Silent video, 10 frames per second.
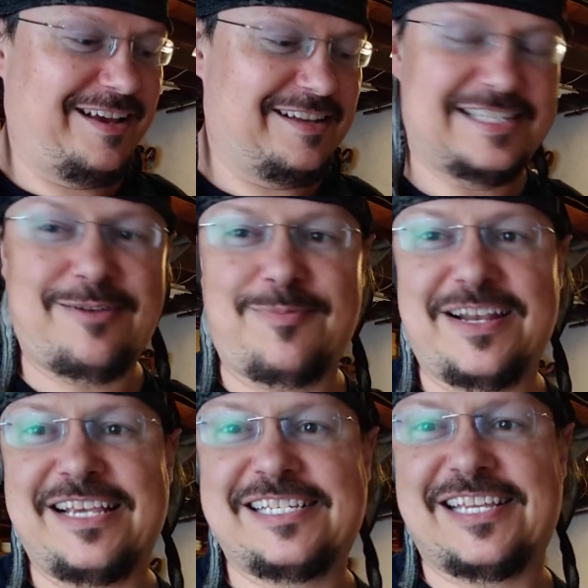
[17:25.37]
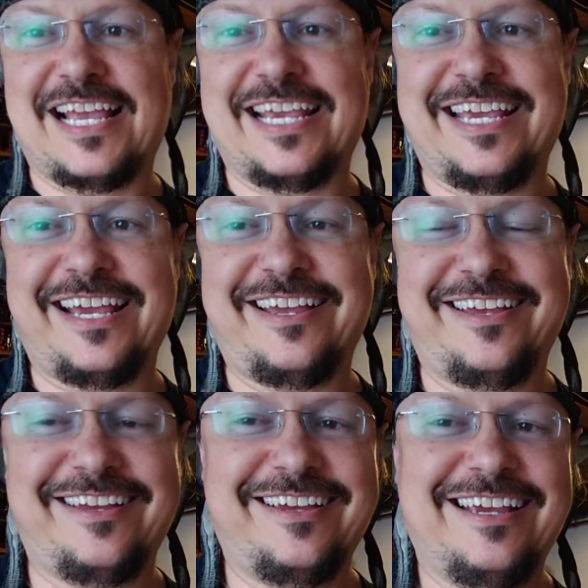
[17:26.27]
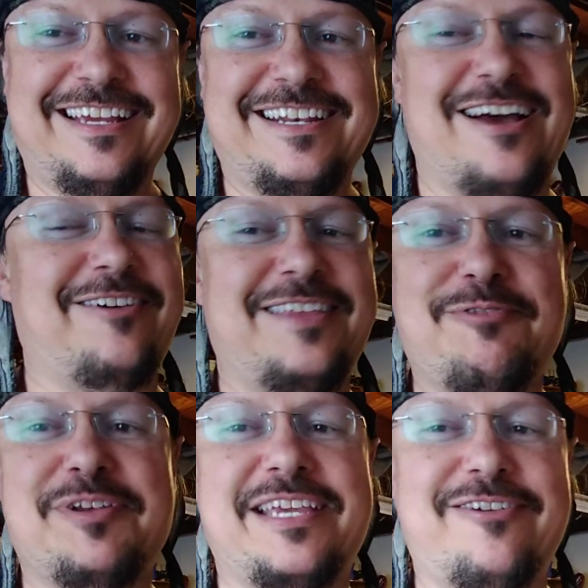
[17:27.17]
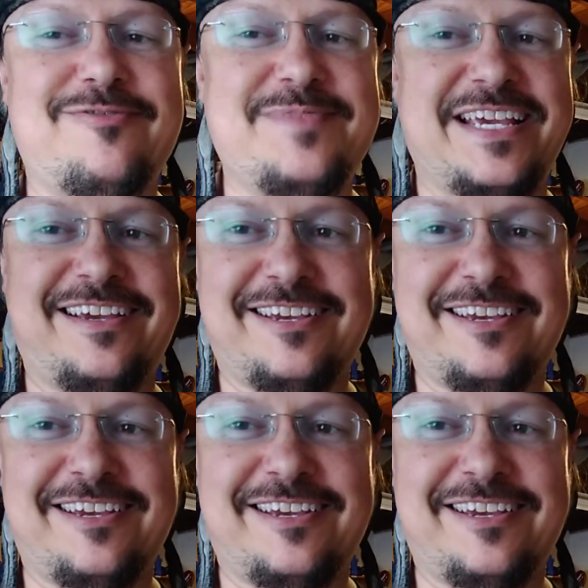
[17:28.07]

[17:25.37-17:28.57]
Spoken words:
Somebody's like, oh, they would kill me.